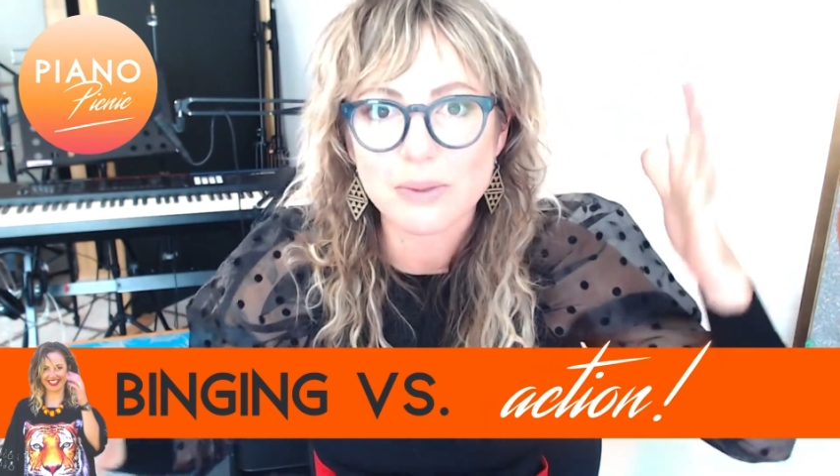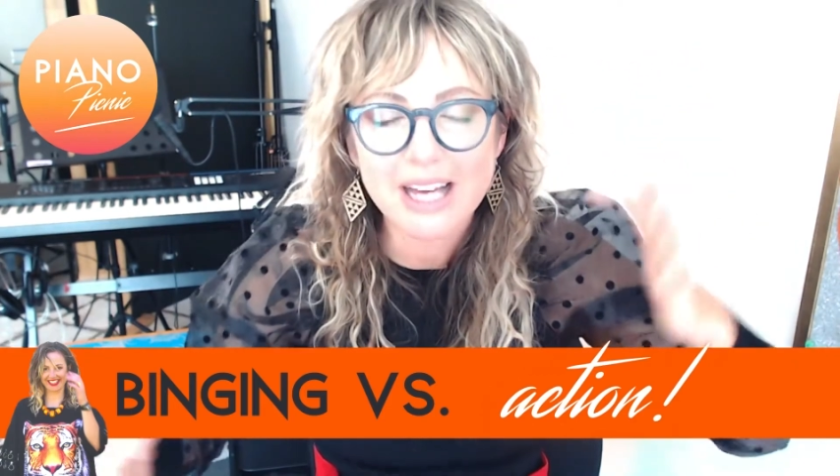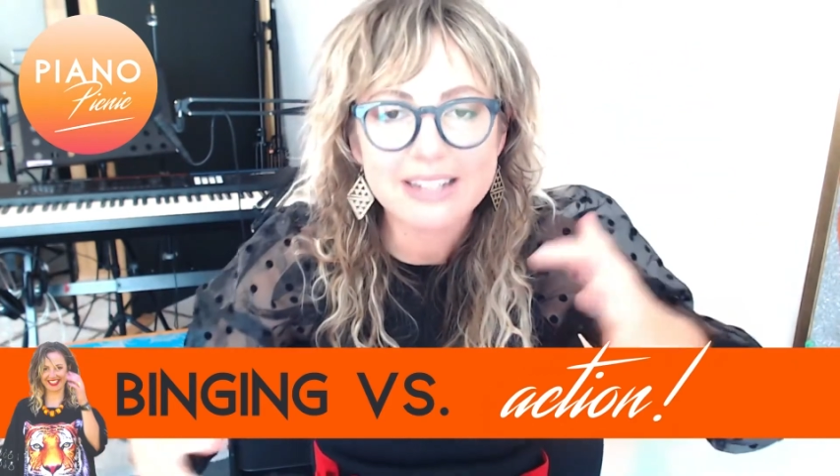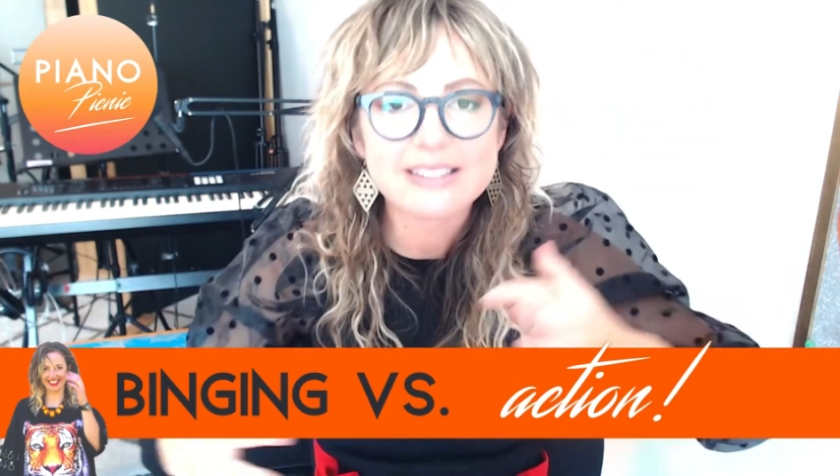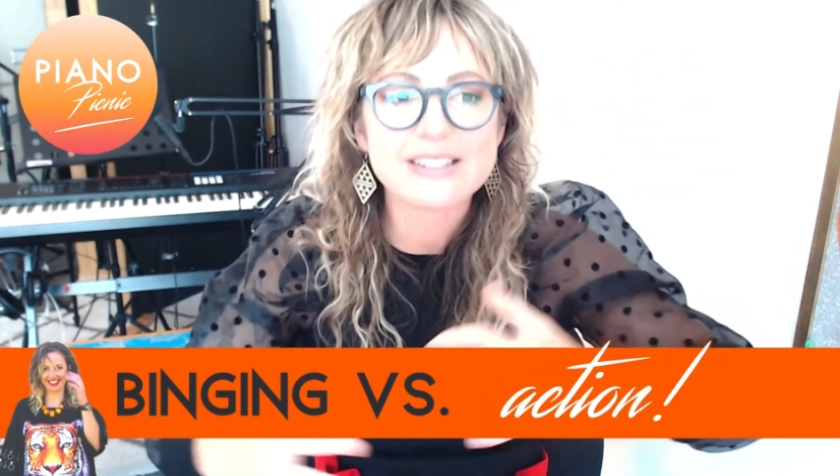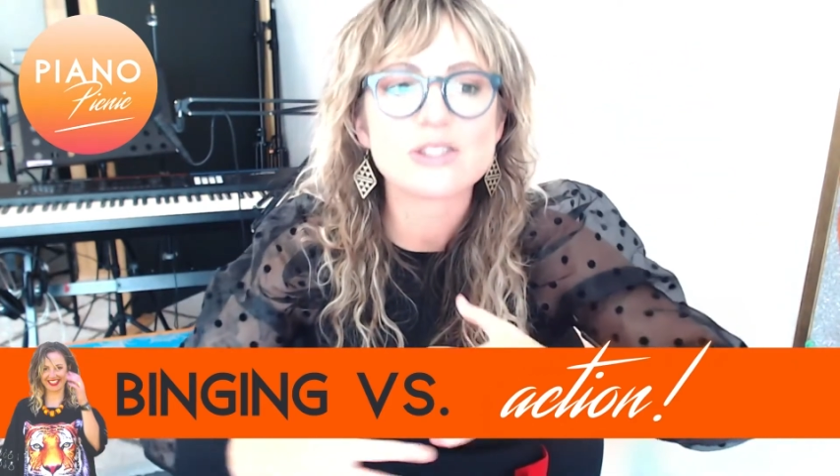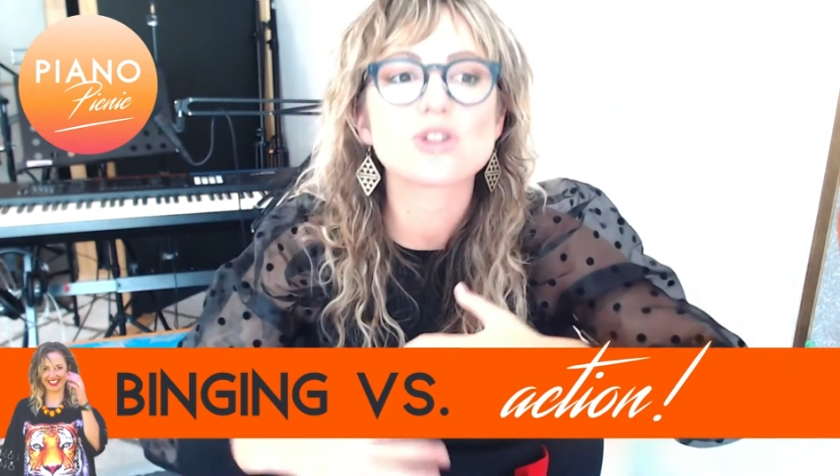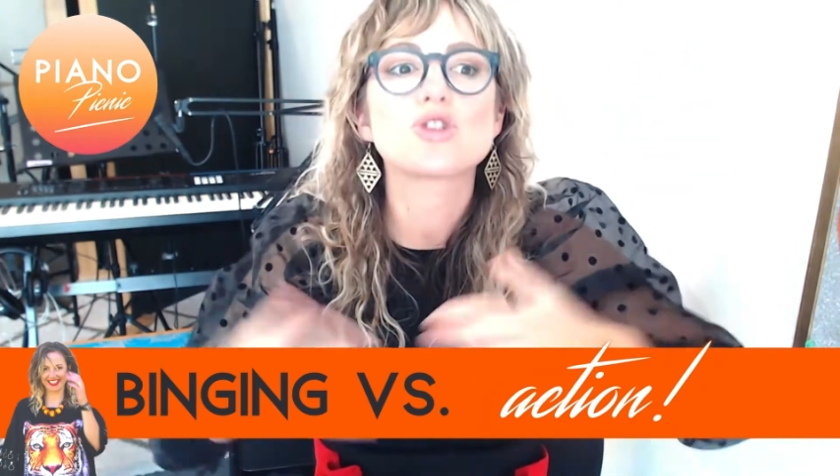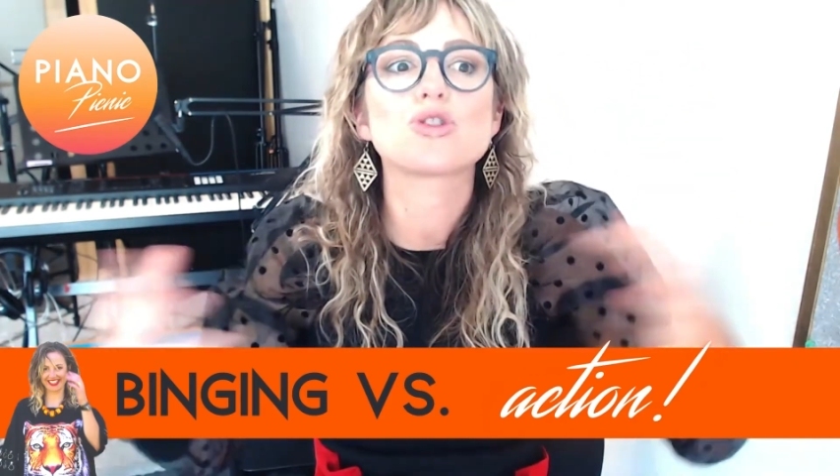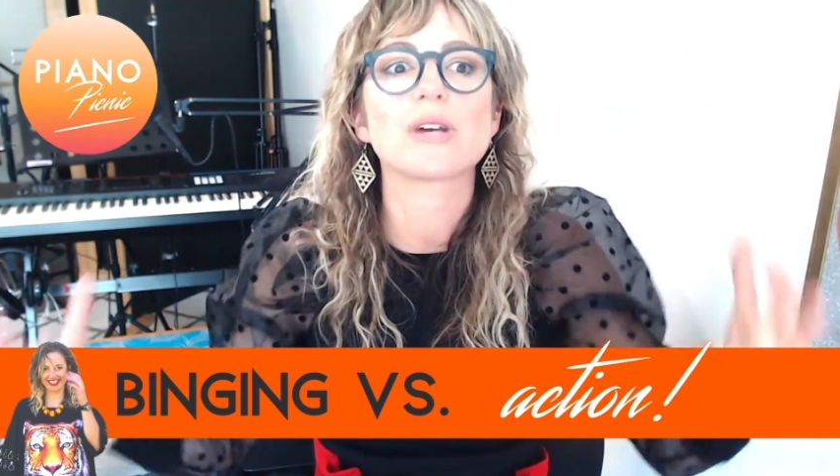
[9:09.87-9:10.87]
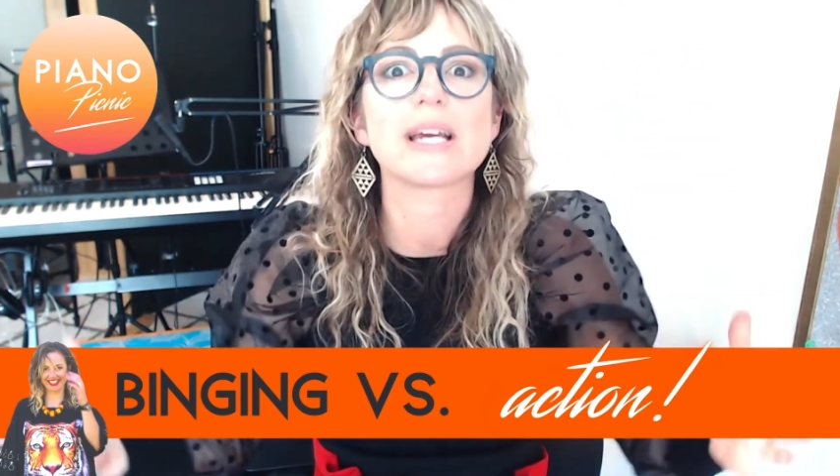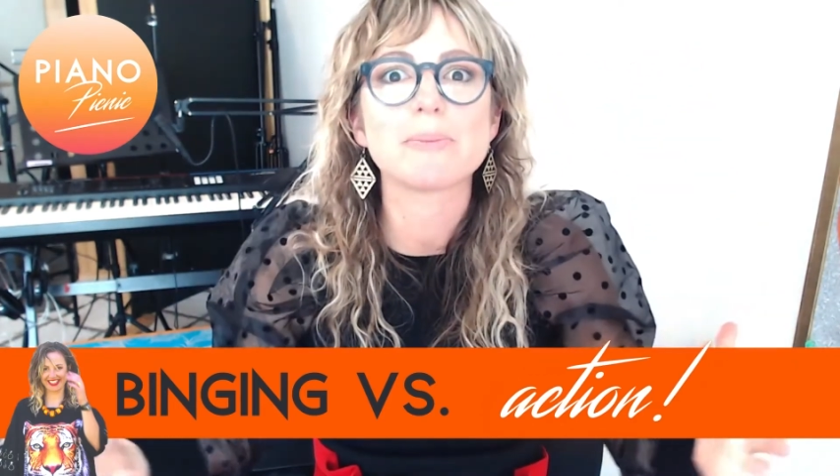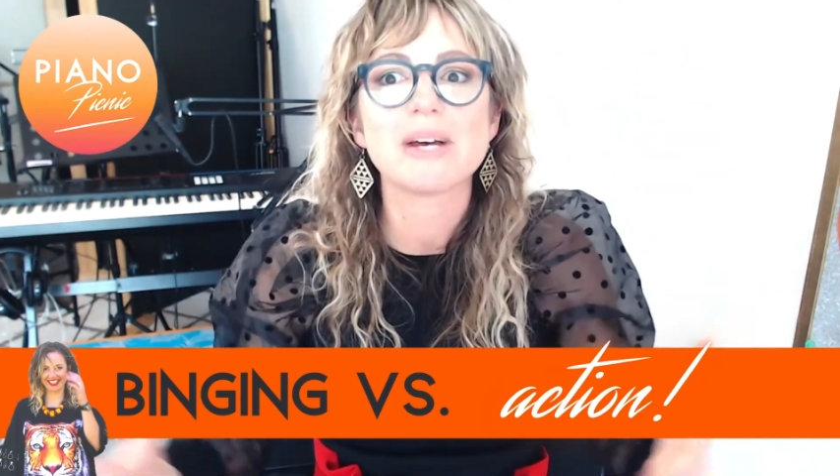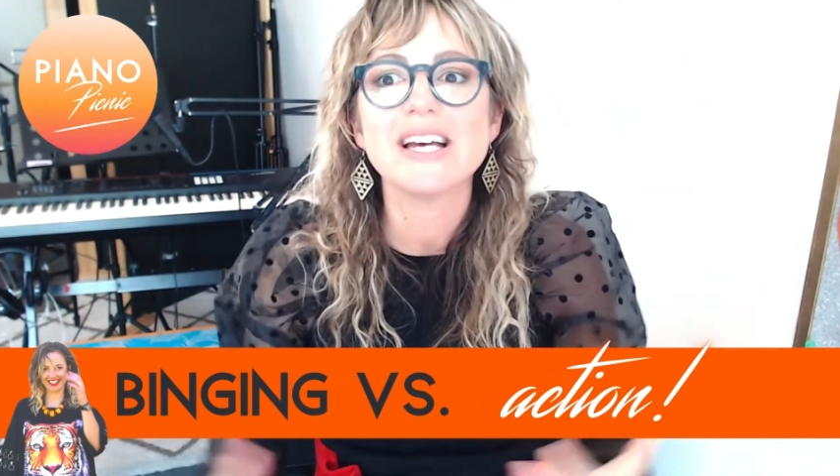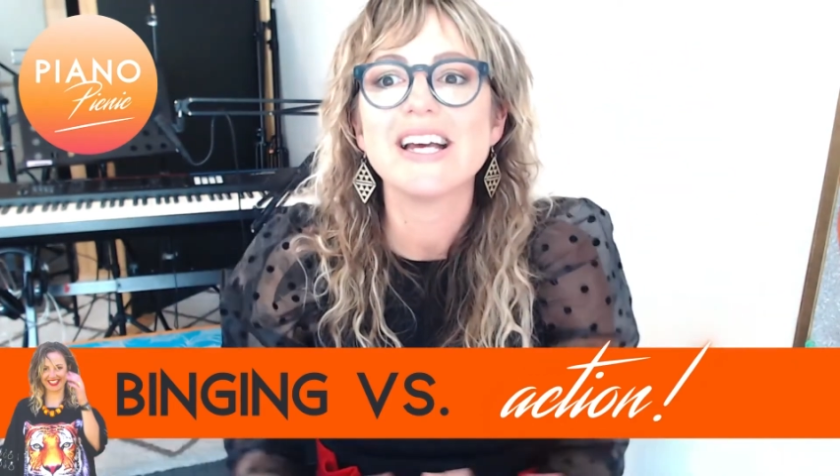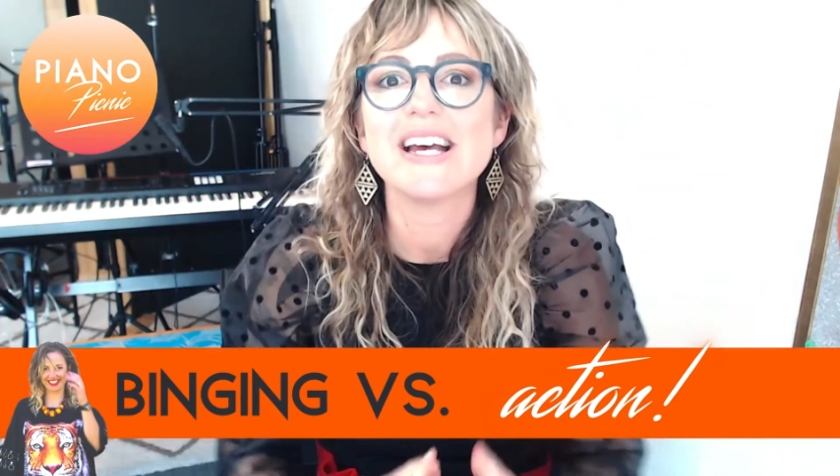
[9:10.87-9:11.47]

We can't just stream